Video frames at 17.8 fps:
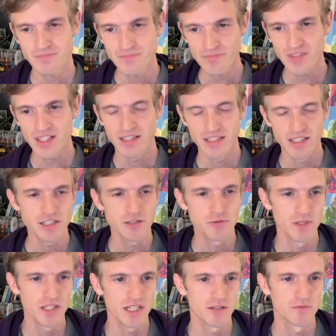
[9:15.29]

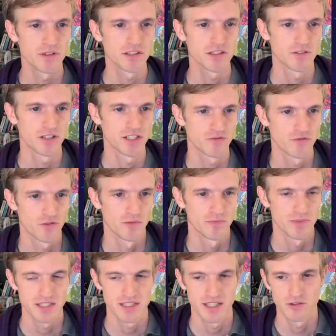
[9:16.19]
this relay will
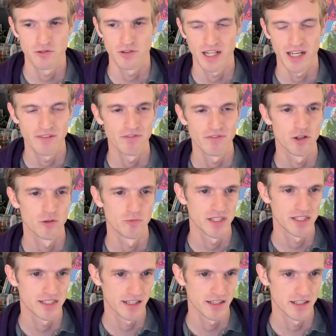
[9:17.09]
transform this into an envelope
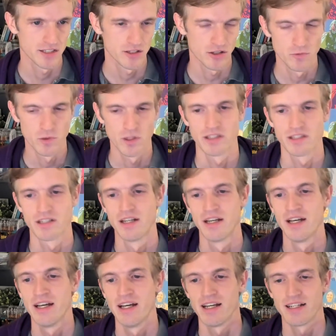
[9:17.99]
and send this onward.
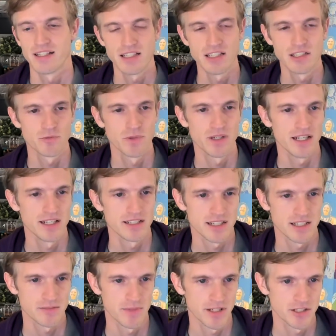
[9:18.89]
And these
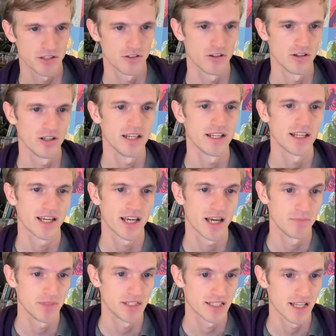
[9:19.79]
relays, as mentioned earlier, they
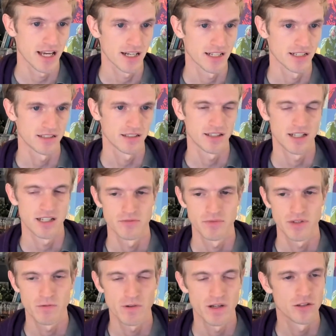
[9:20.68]
can be stacked.
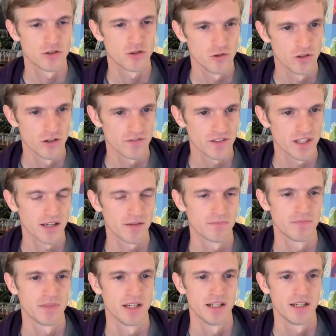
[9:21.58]
Uh, we run two of
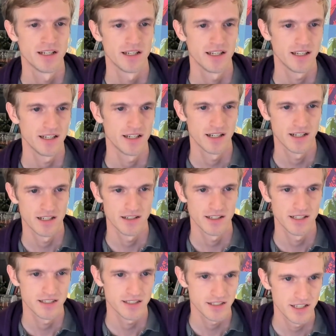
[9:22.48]
them
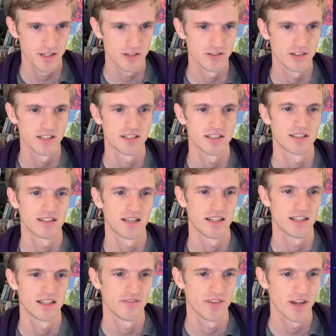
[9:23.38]
uh, in series
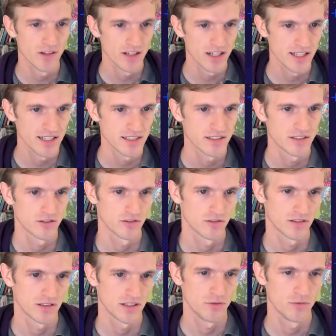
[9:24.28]
at the very least,
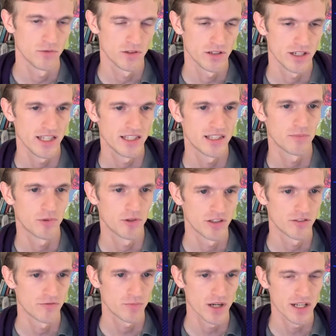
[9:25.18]
so you will hit a
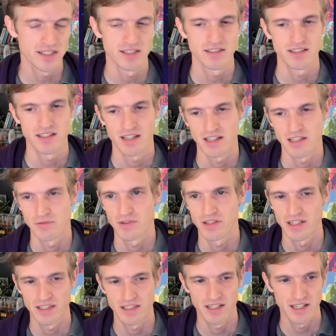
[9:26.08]
point of presence and then you
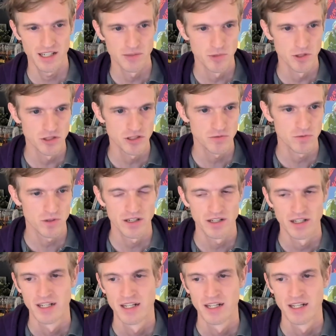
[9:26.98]
will hit the innermost one.